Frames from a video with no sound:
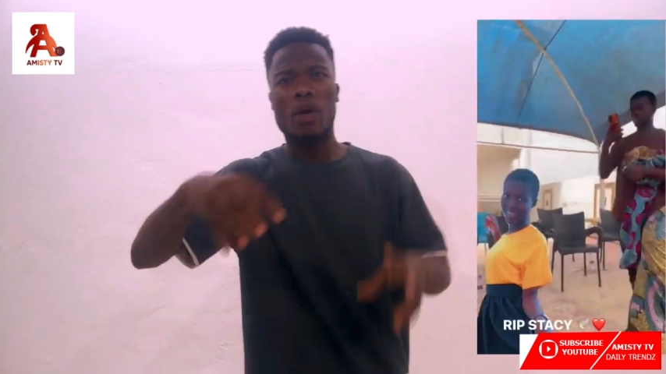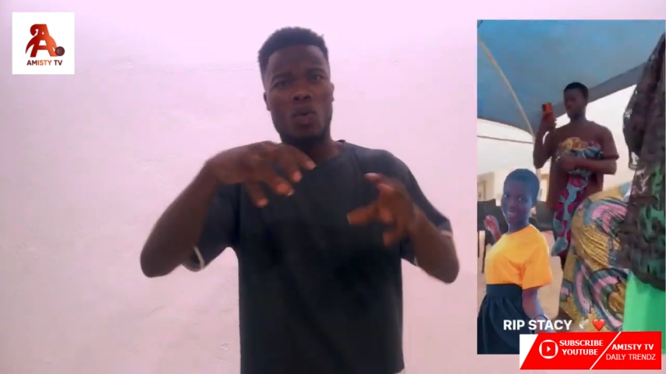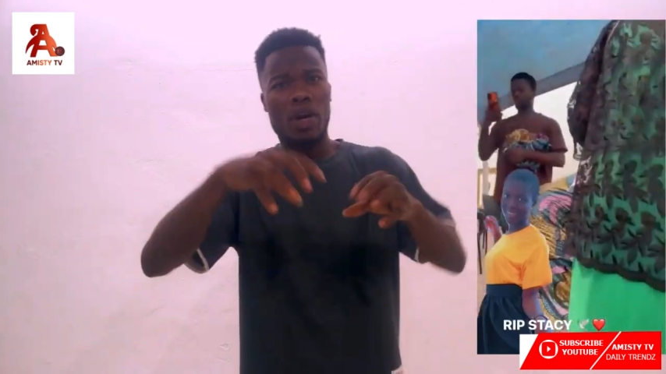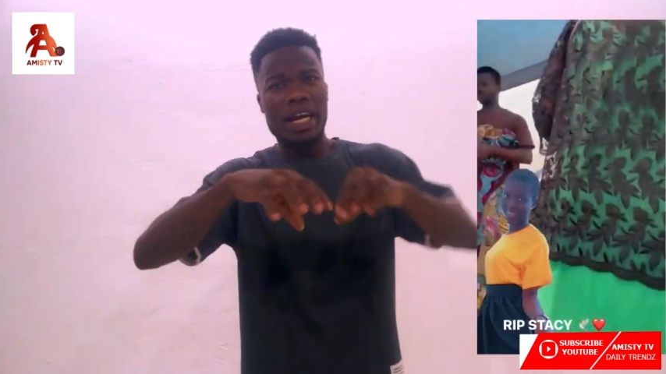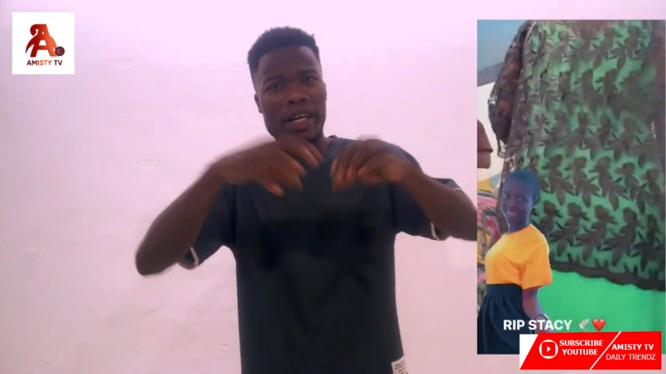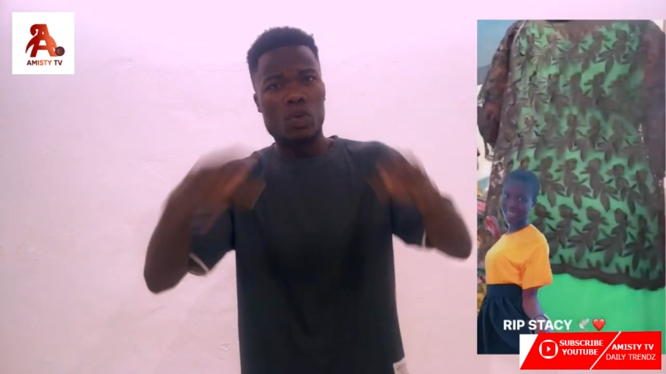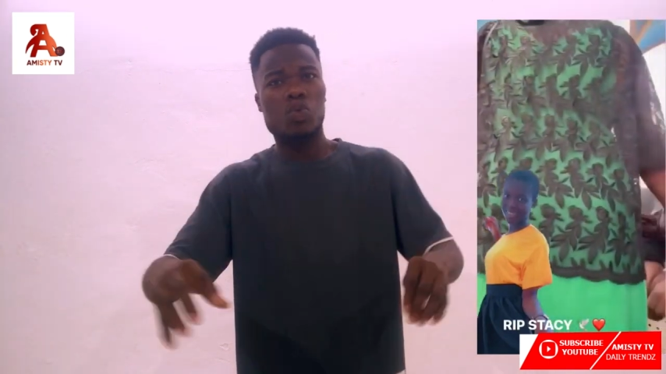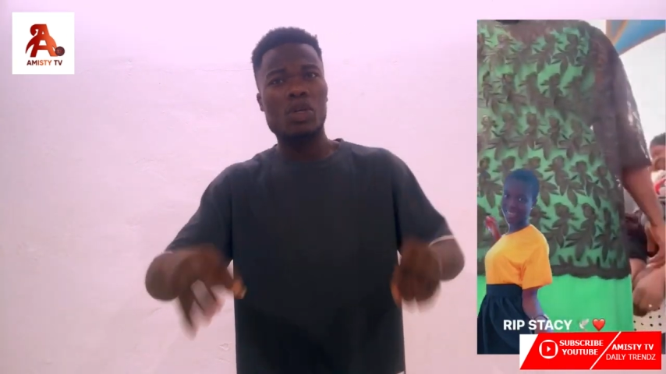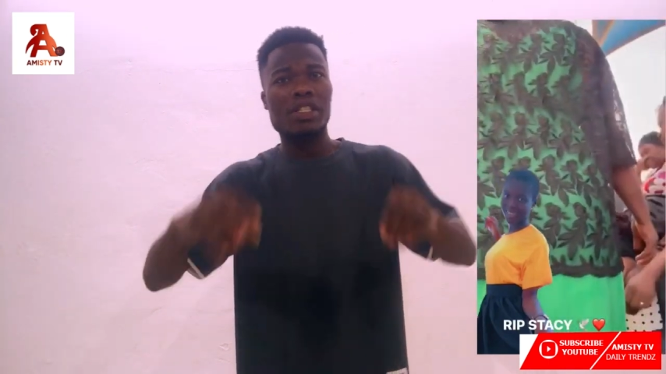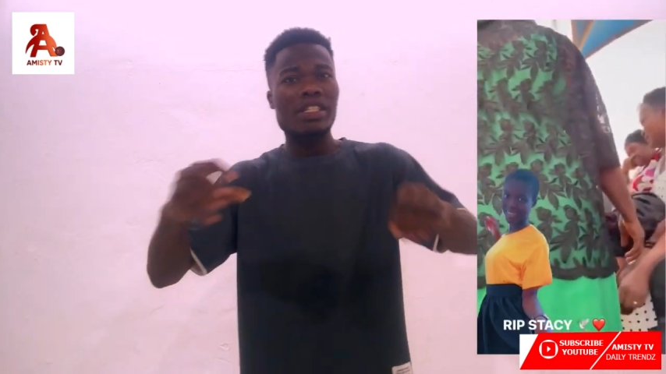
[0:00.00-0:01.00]
or like it
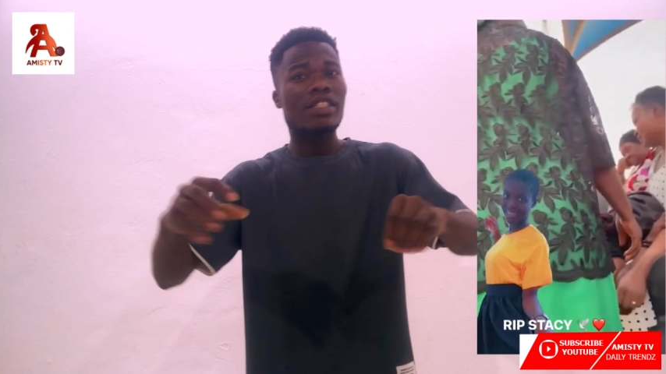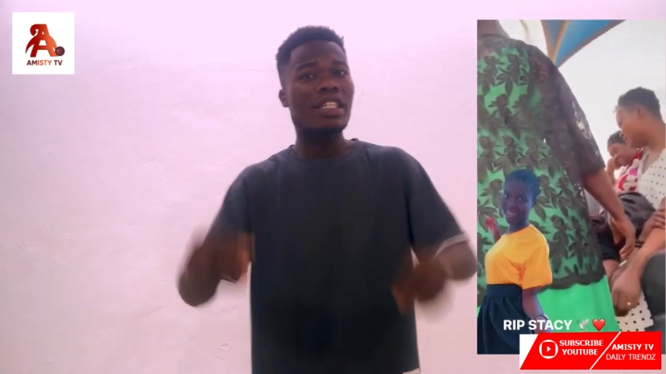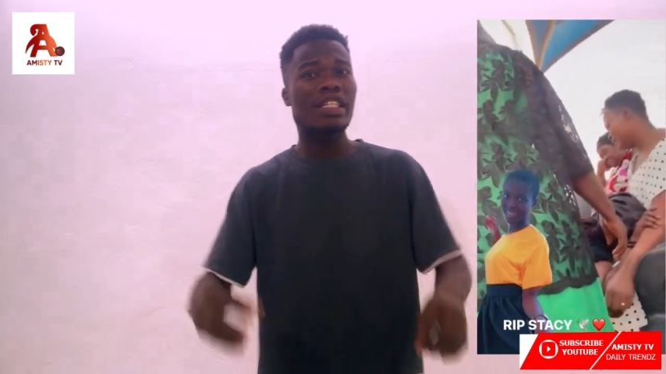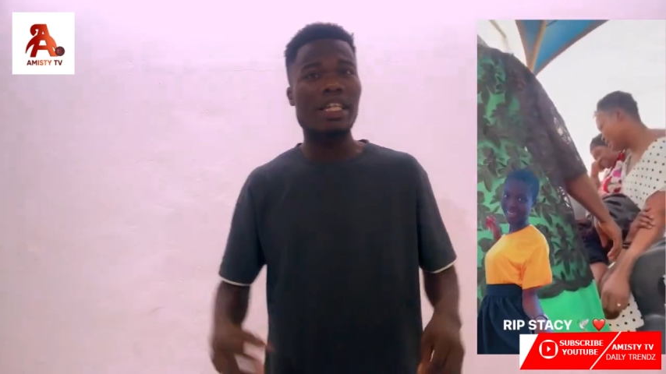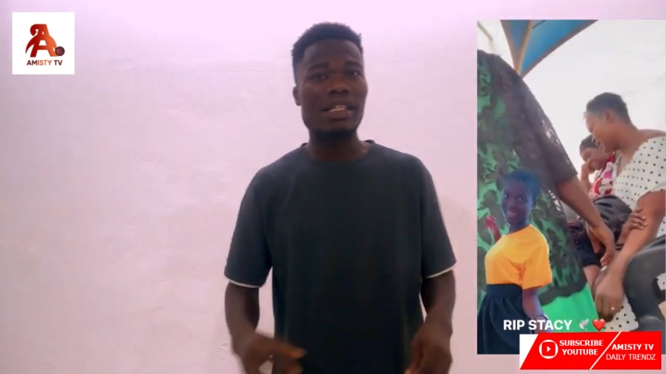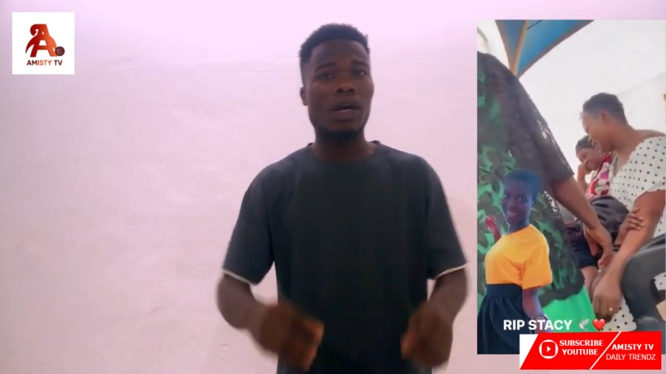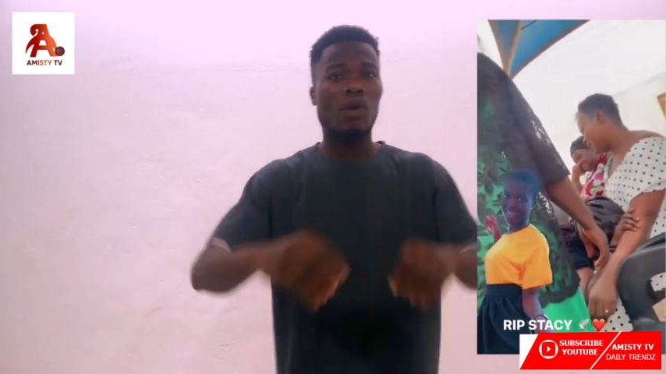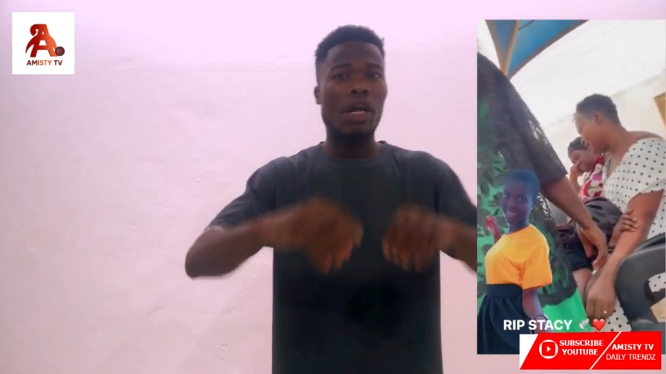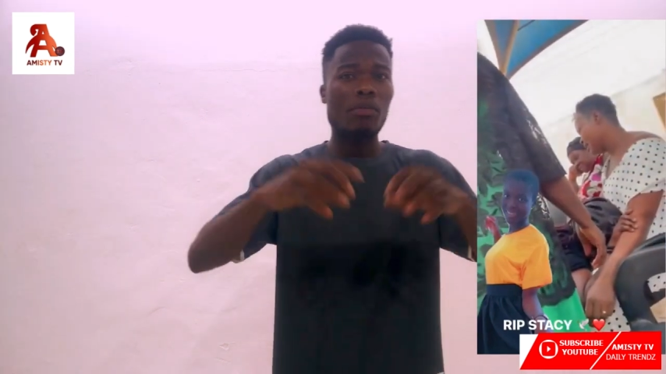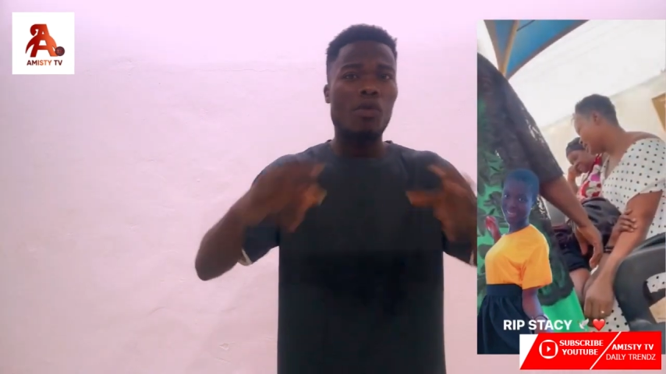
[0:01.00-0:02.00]
was 16 years a
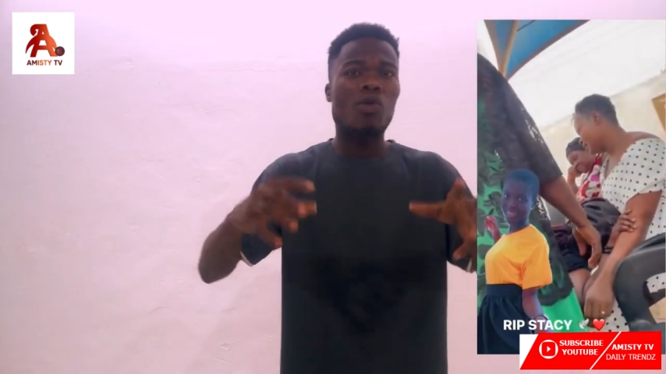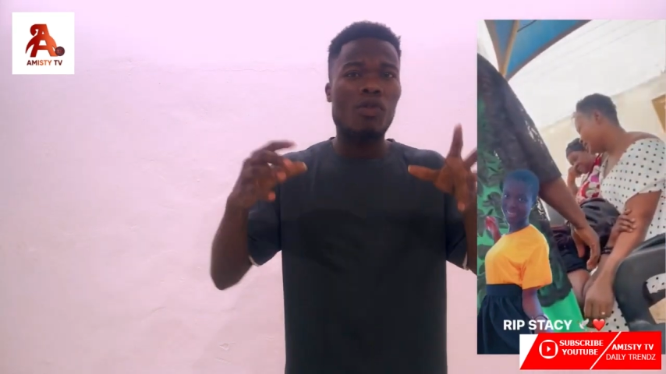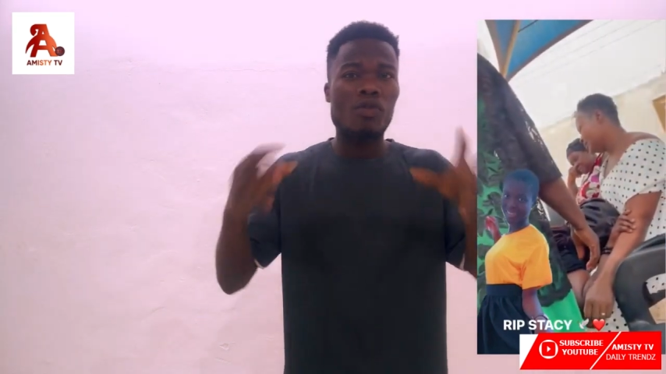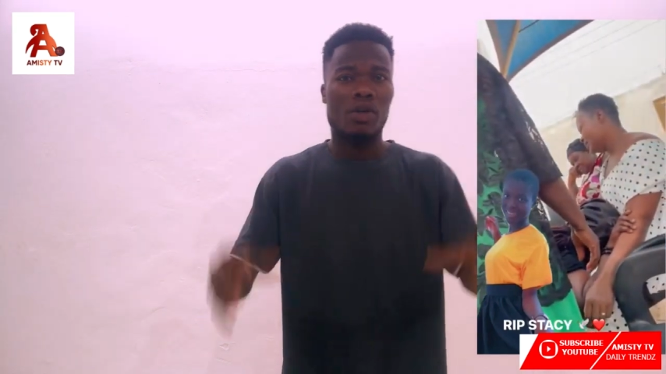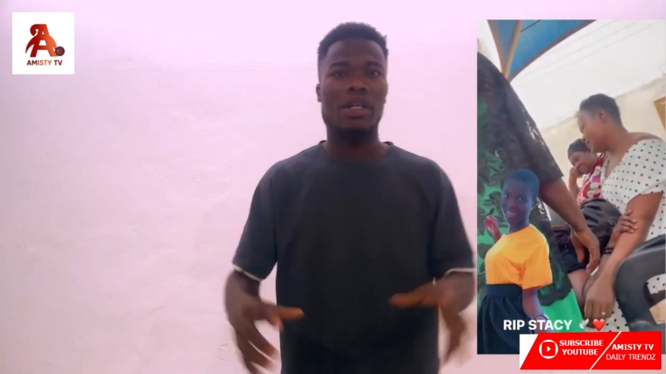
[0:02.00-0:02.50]
clam of warmth.